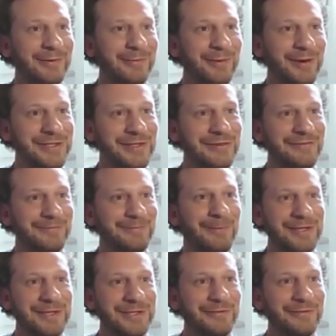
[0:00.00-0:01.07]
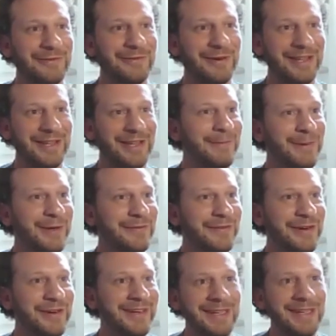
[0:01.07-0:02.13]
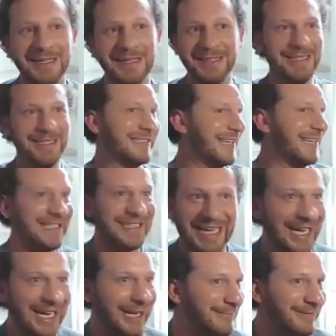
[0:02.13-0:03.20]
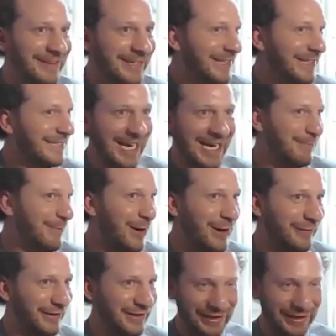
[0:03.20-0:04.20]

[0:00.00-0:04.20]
Once you've won them over, it's like game over.